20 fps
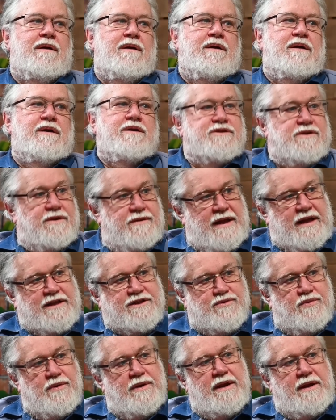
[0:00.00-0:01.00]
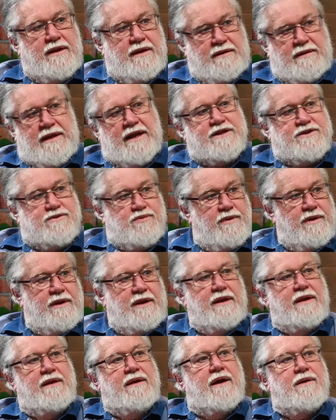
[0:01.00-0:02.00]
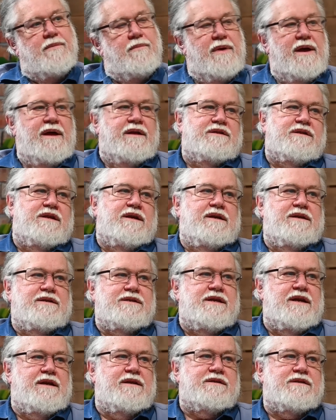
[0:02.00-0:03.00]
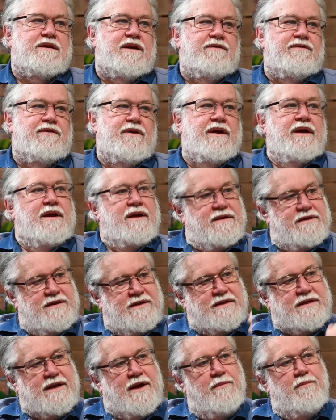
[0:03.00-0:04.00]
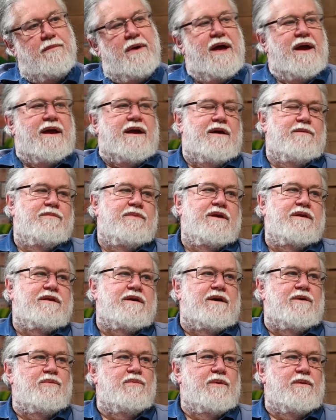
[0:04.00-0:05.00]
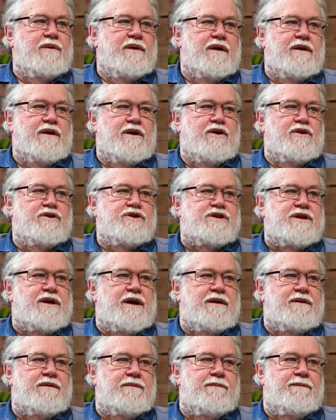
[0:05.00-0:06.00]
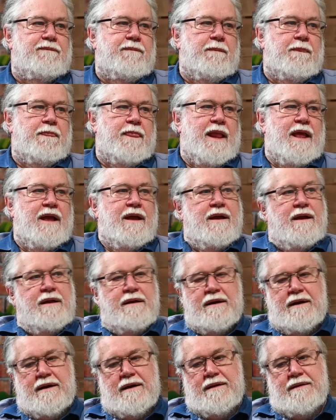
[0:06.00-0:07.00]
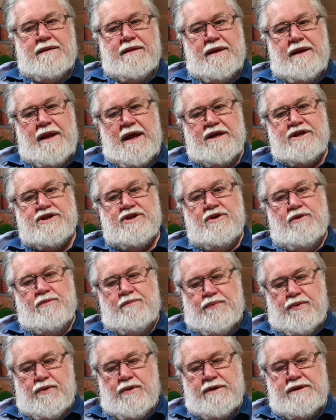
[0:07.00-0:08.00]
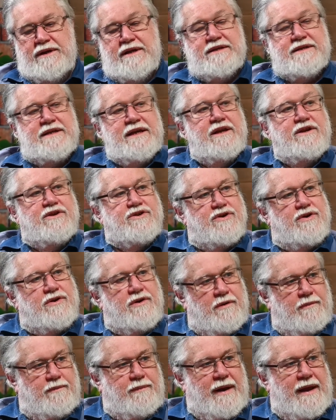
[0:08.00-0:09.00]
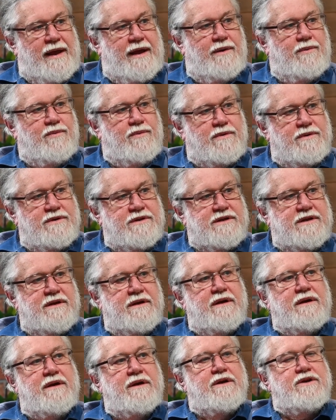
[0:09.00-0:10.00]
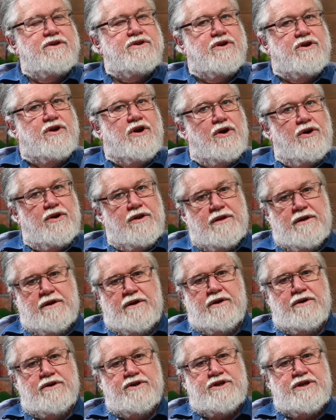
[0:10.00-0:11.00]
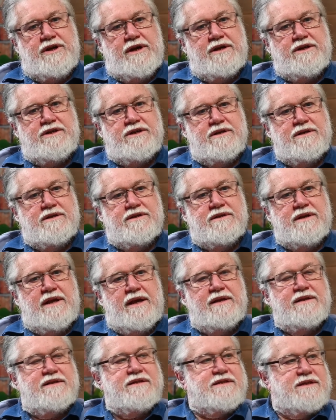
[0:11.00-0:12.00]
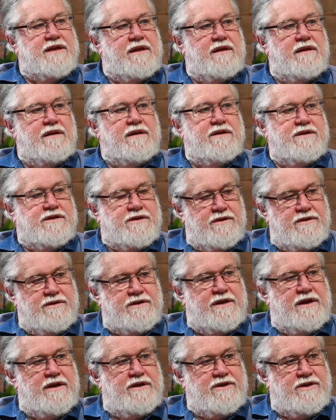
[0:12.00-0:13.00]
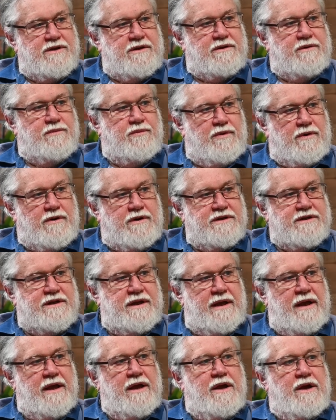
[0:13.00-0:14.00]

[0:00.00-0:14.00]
So that's when he unbans the ANC and stuff. Says, come hither, and we will now negotiate. Now, the National Party's internal plan was to go to the negotiations and sell consociational democracy.